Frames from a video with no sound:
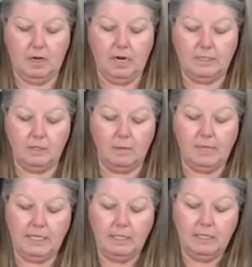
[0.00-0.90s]
All right, so I'm
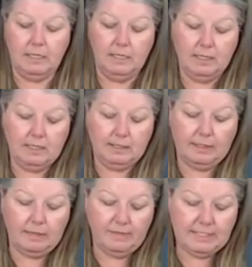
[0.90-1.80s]
going to
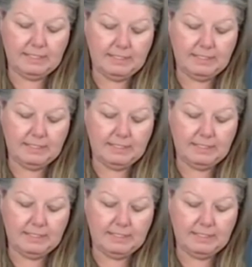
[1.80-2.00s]
give it a